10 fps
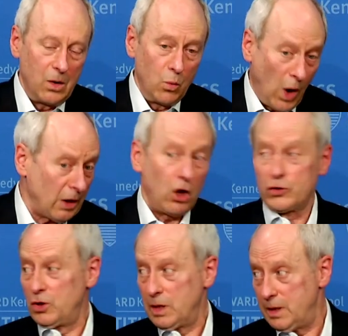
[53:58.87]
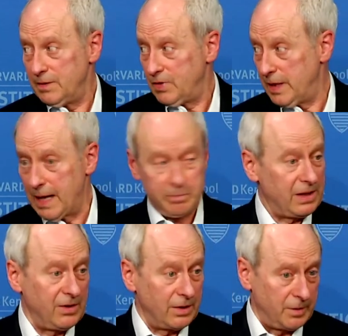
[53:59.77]
One alternative to that
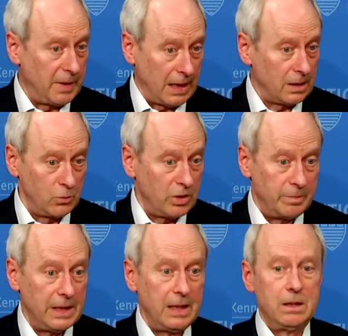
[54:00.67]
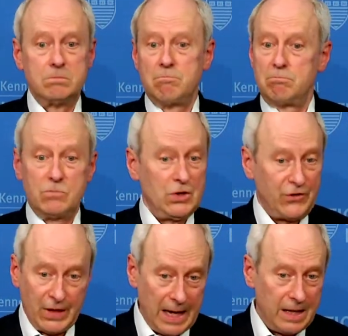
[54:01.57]
business model would be to
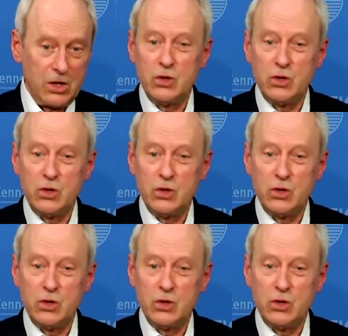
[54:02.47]
say,